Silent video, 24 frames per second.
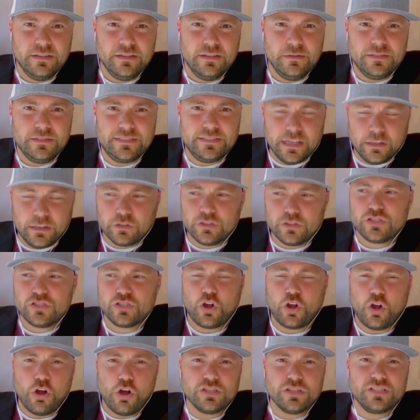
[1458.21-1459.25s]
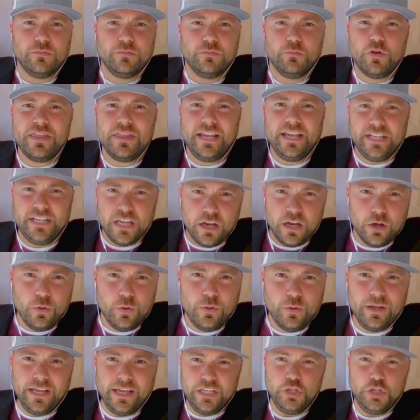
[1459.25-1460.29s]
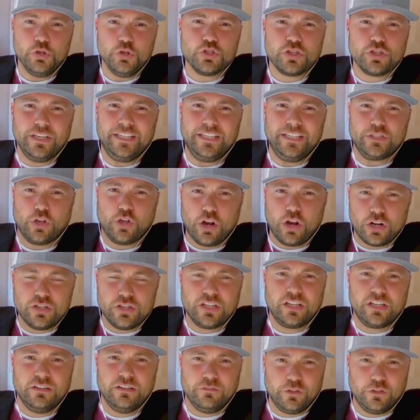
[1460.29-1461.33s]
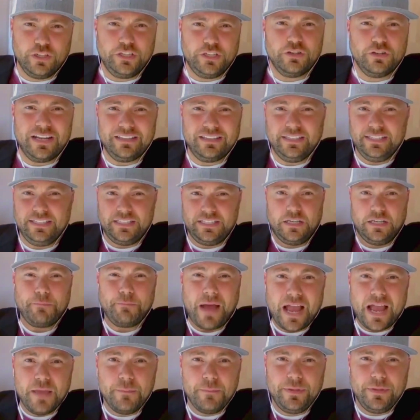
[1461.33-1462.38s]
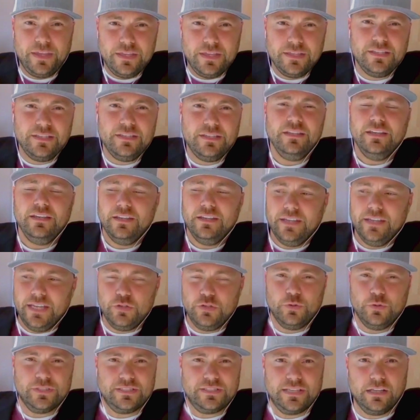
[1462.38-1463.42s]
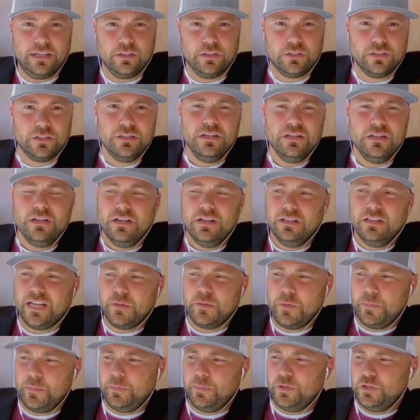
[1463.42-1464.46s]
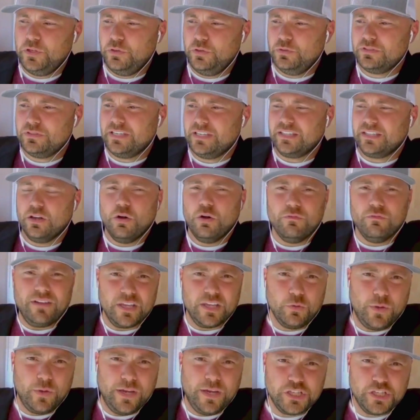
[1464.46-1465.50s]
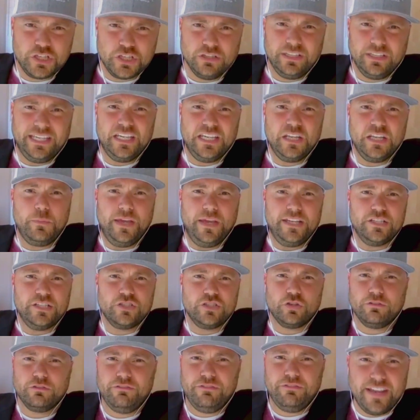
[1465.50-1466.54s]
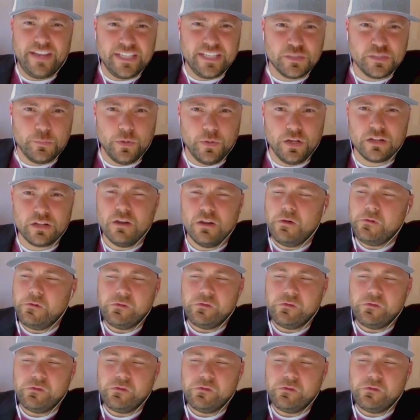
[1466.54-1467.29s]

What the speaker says: Sellers call someone they know, and usually it's hard to convert internet leads, in my opinion, into a seller. A lot of people use like the home valuation landing pages or Facebook.